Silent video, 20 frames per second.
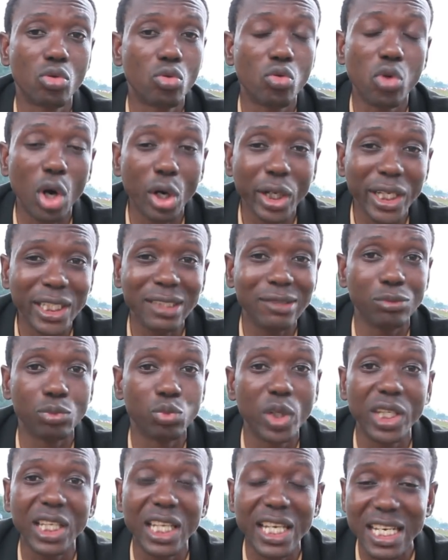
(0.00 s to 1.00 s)
growing
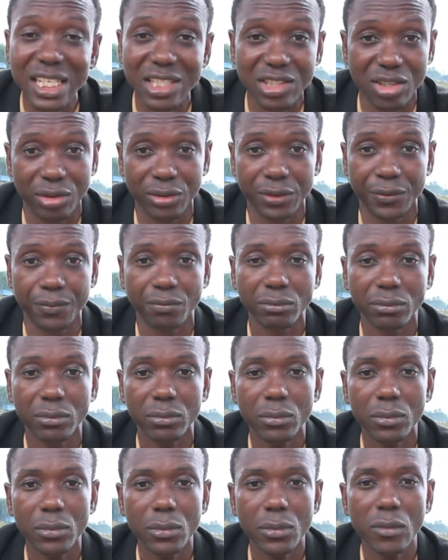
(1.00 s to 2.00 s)
religion
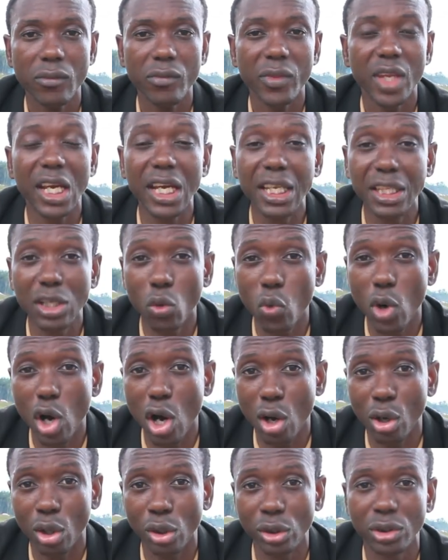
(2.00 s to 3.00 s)
in the
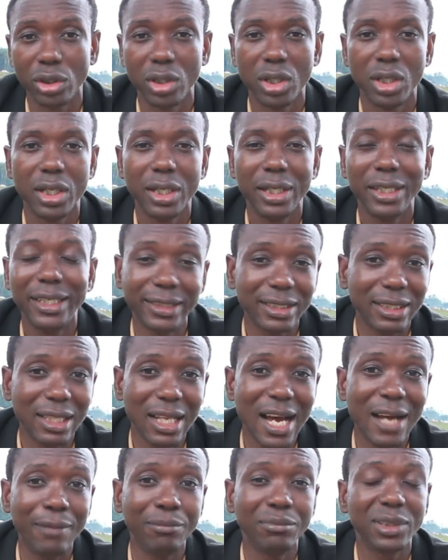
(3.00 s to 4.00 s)
world,
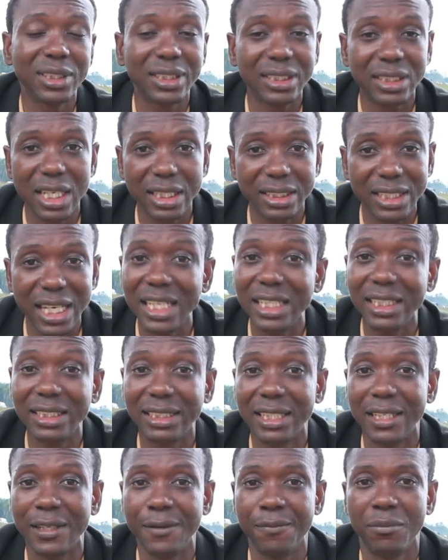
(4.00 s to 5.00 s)
Islam,
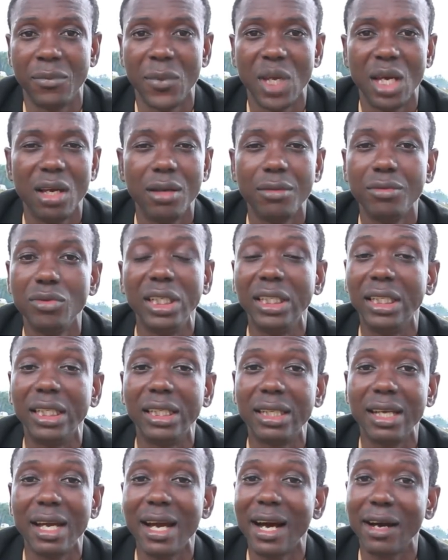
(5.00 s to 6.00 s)
Satanism,
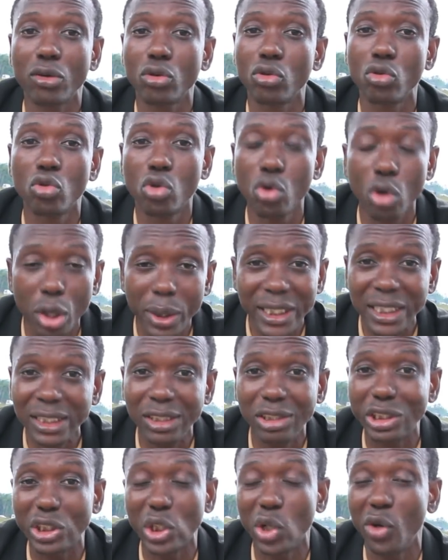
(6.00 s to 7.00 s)
they are
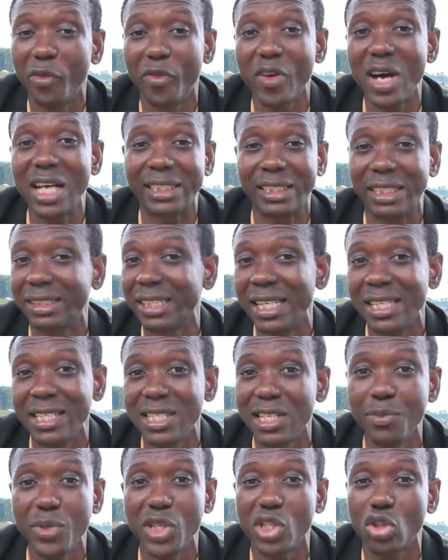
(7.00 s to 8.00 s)
growing so fast.
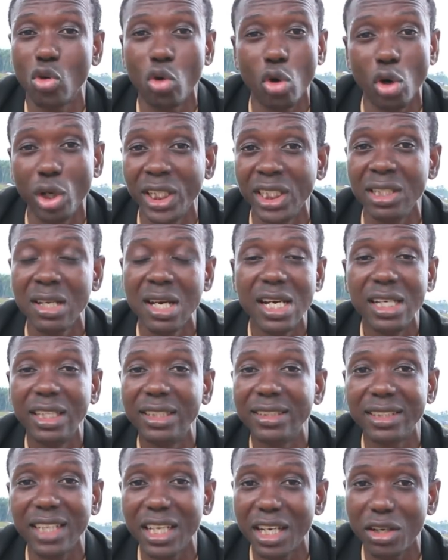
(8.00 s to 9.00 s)
Satanism is growing
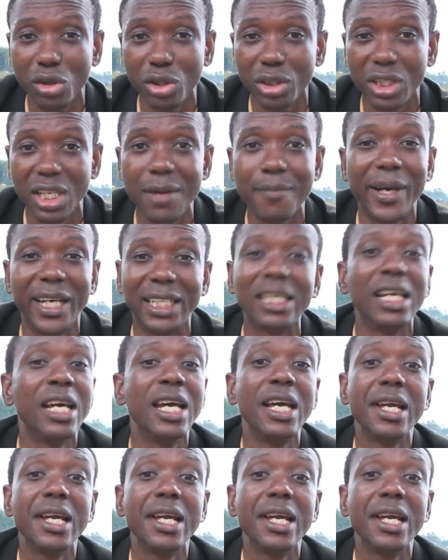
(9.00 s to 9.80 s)
secretly, but